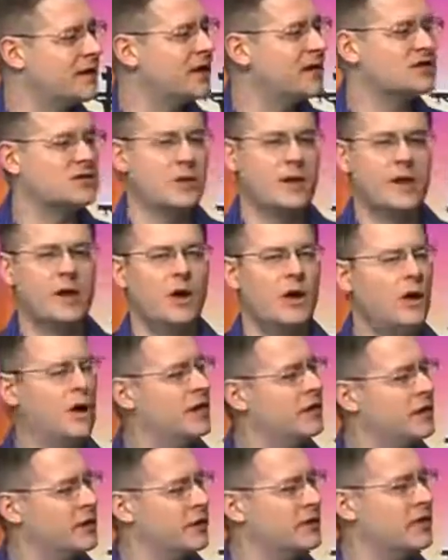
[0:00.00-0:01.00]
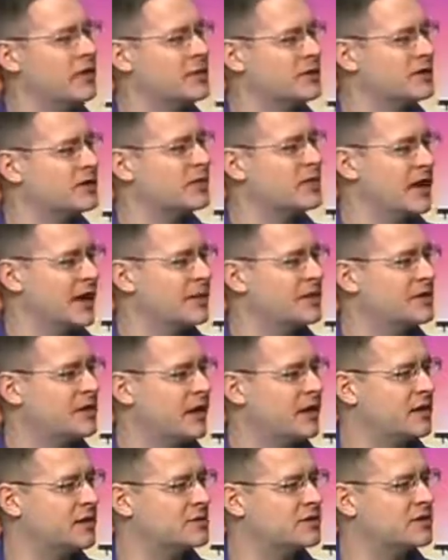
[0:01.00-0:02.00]
Yeah. And that's the way all the early Muslim
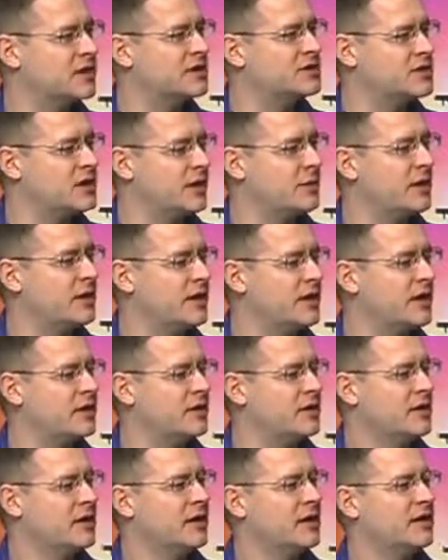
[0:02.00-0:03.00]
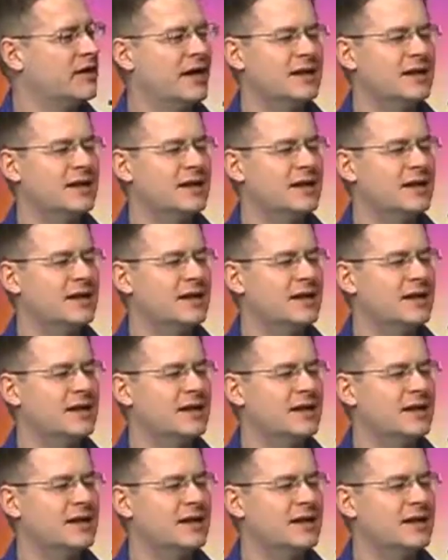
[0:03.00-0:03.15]
commentators Shabir interpreted or Muhammad.